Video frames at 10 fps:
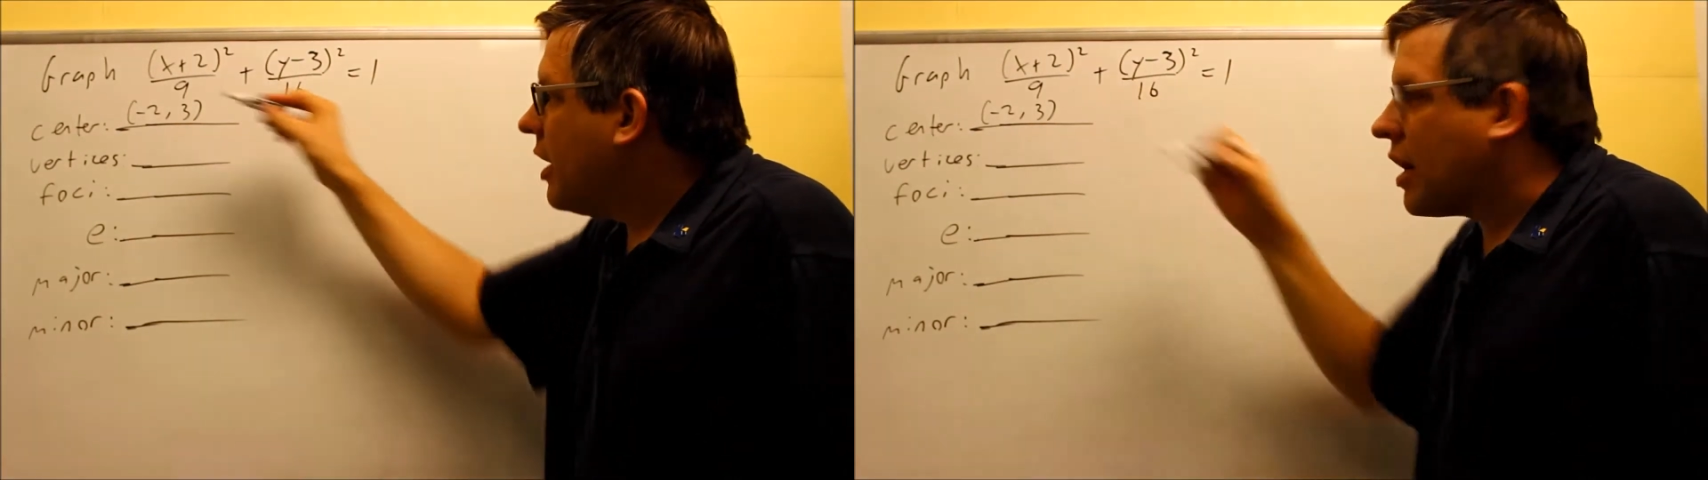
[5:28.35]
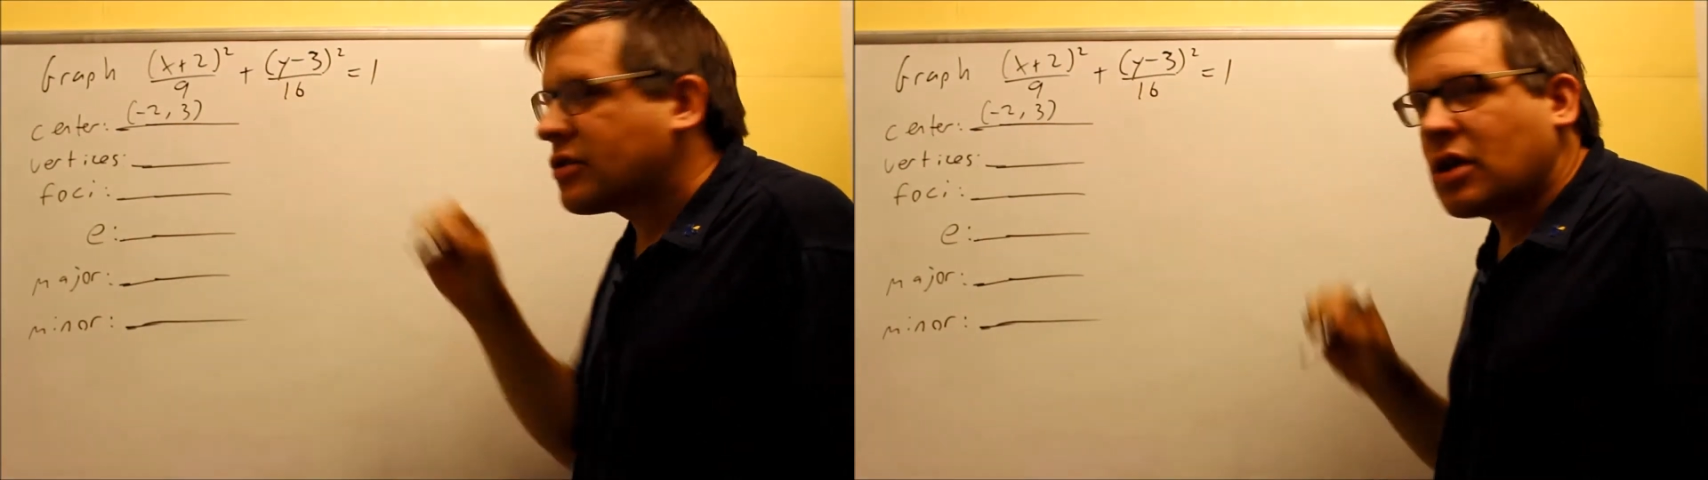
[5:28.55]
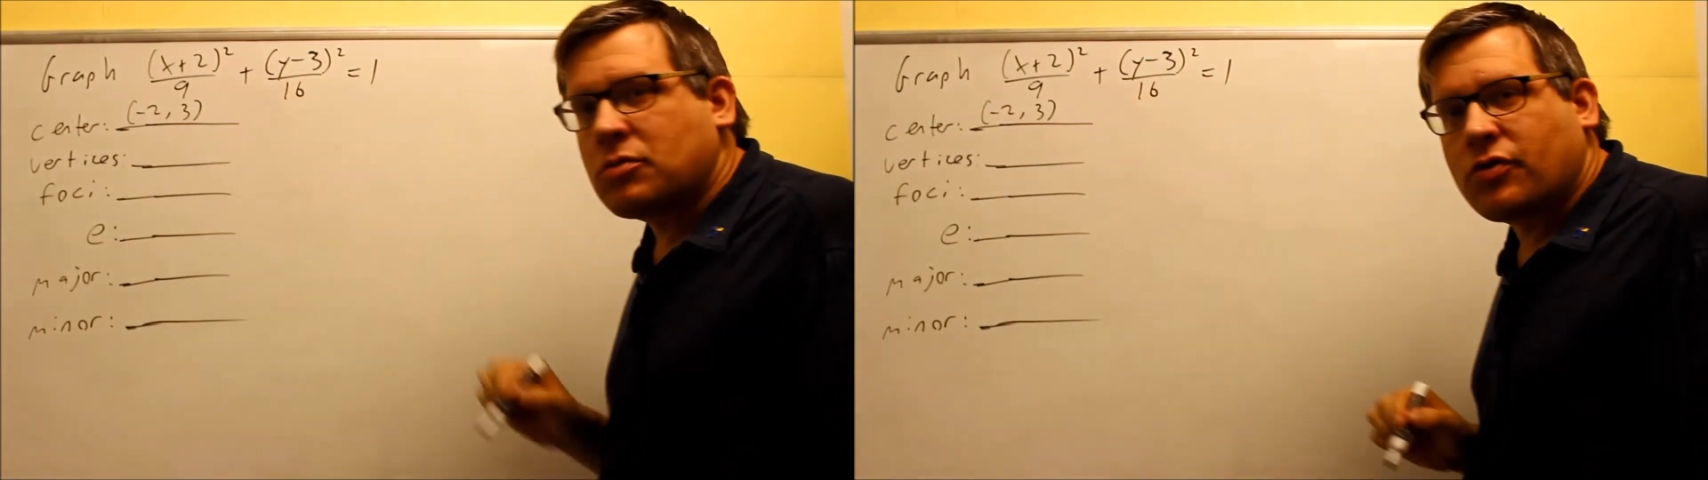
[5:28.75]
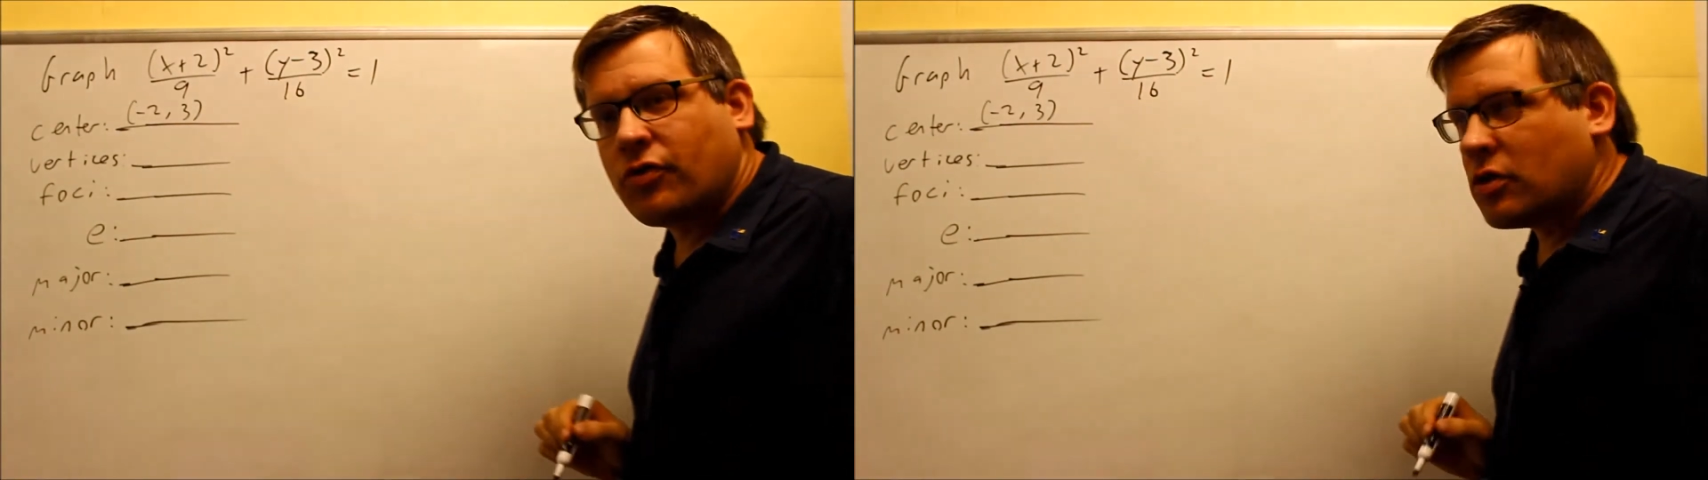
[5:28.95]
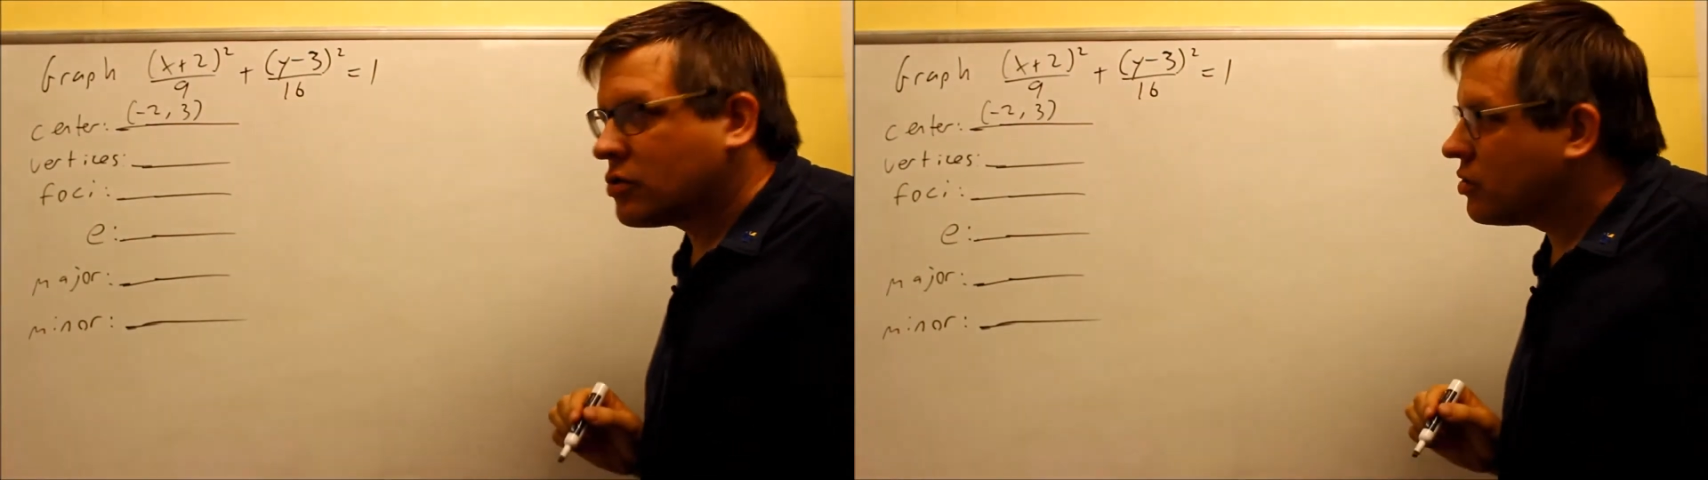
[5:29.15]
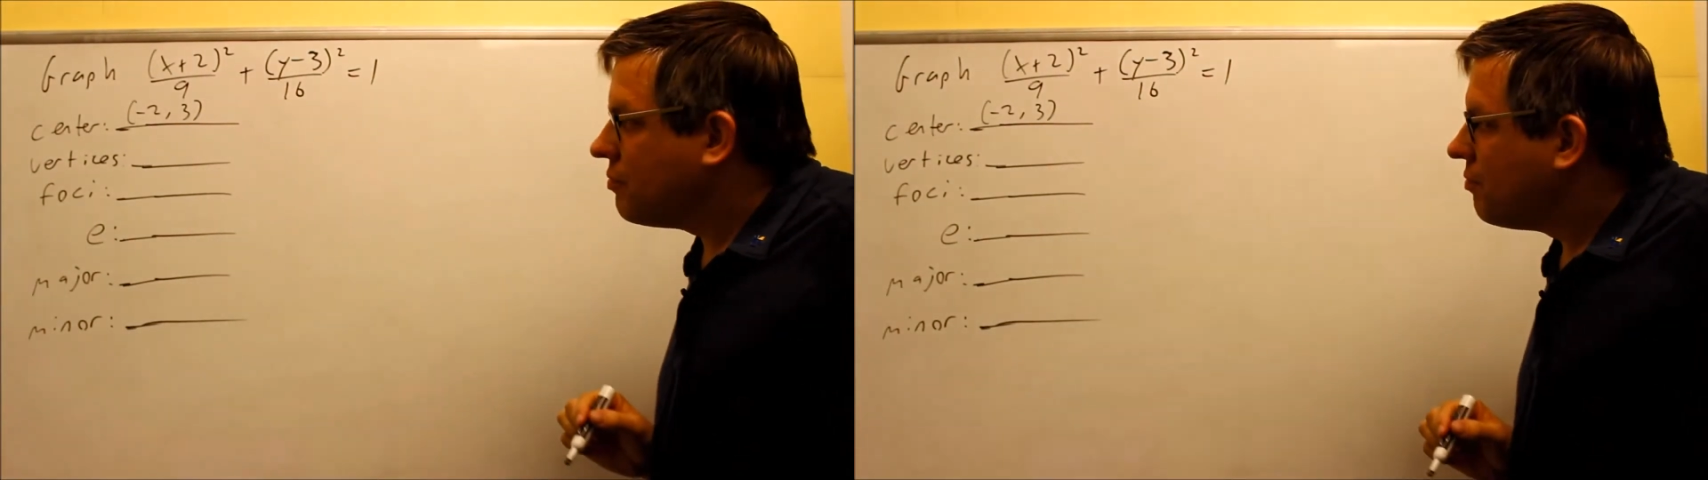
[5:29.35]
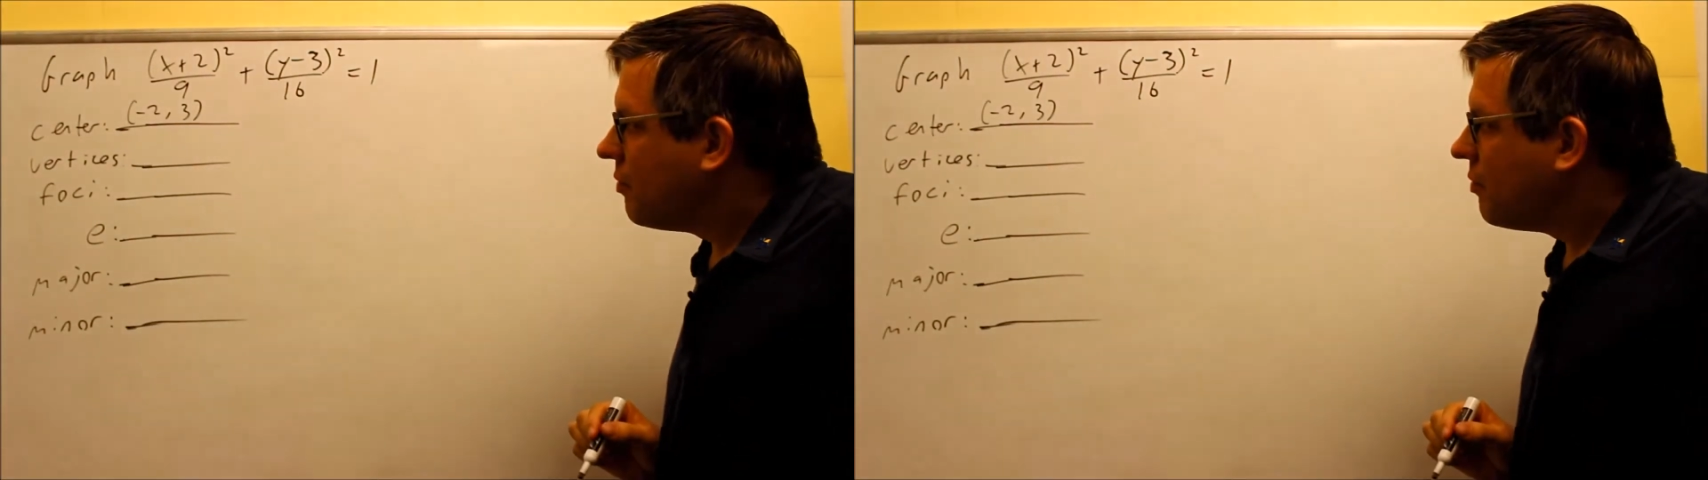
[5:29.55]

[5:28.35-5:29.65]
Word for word: X comes first.